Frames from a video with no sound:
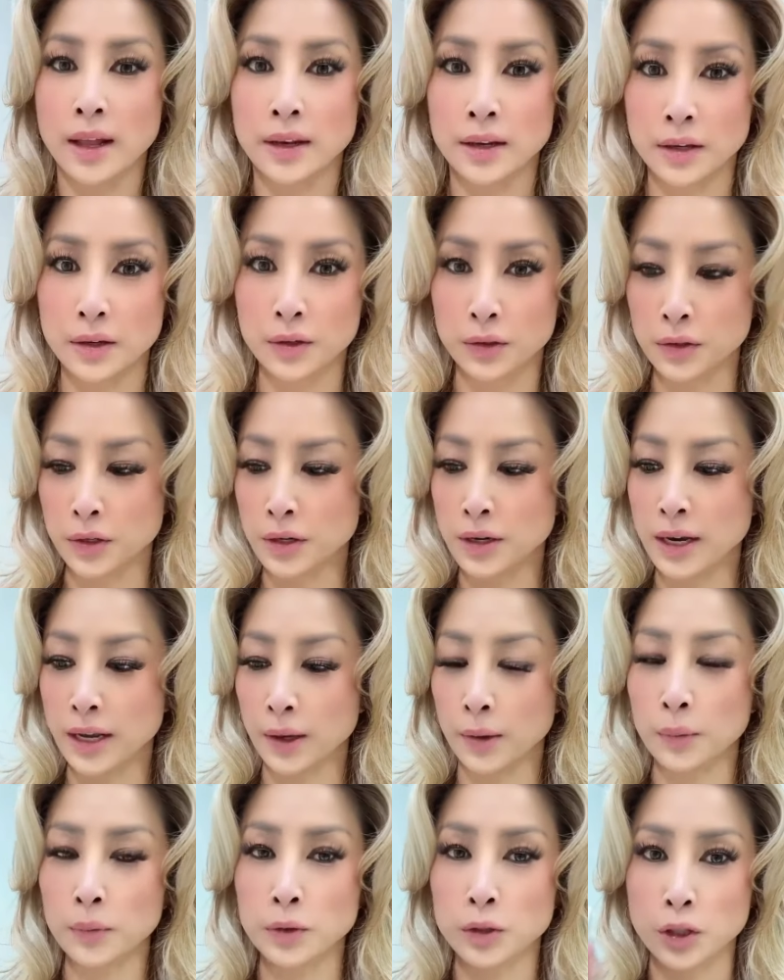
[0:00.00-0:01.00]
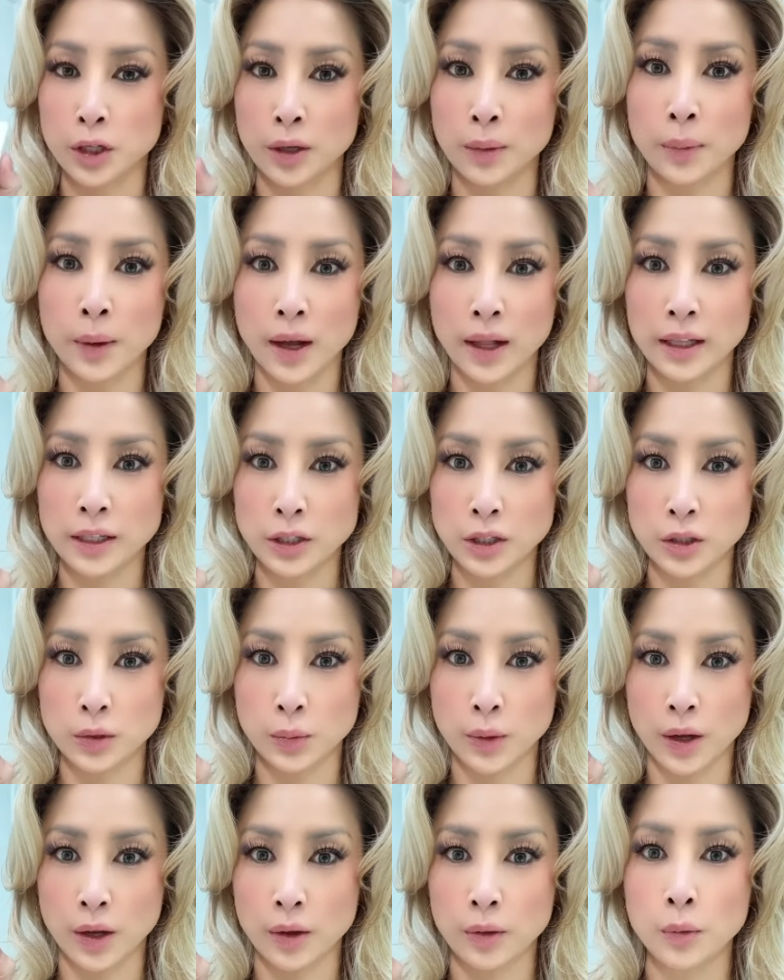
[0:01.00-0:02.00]
your nail gel polish as
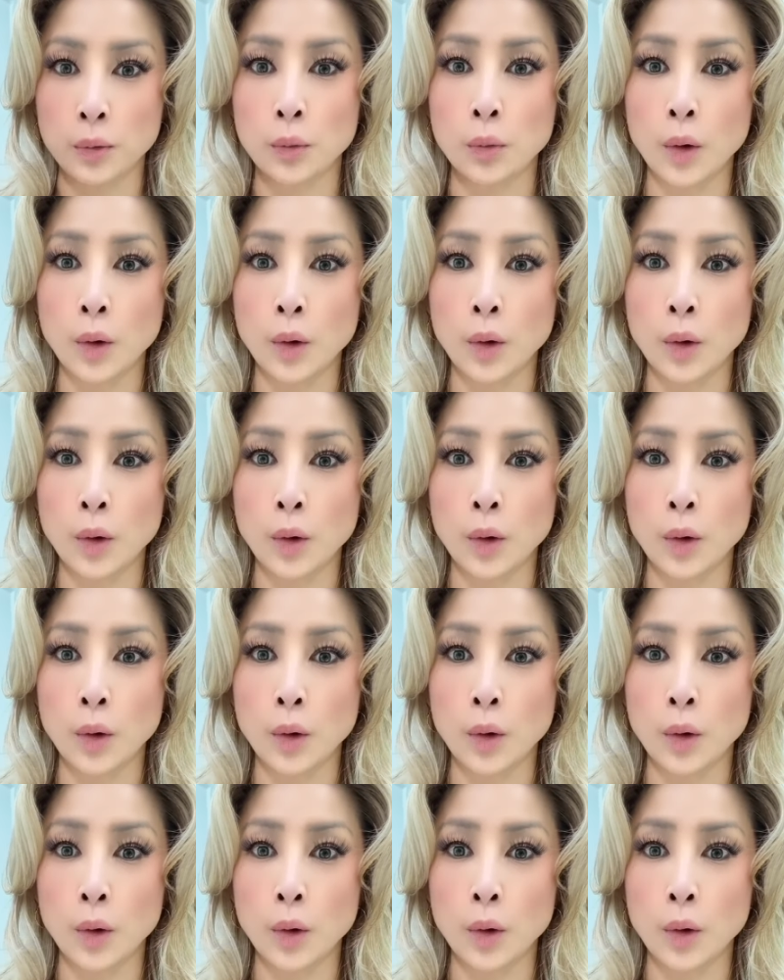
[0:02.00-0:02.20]
well,